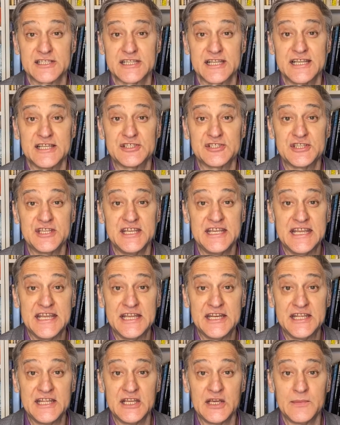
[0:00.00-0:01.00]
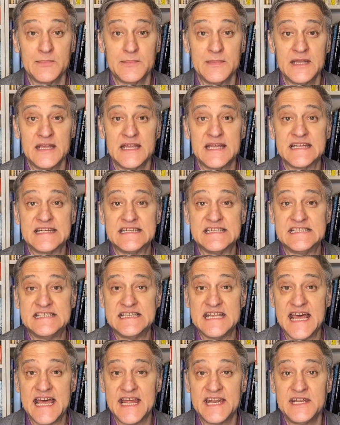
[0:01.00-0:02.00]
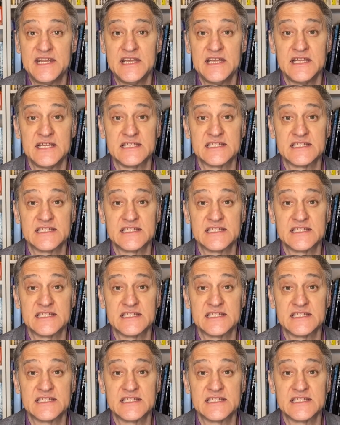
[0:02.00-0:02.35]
is the idiom dead